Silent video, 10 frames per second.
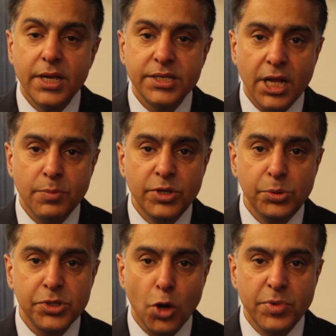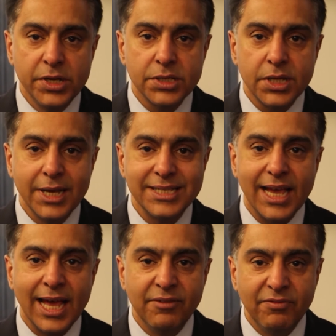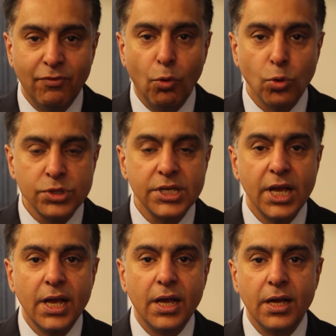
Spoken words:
set up a utopian state and enforce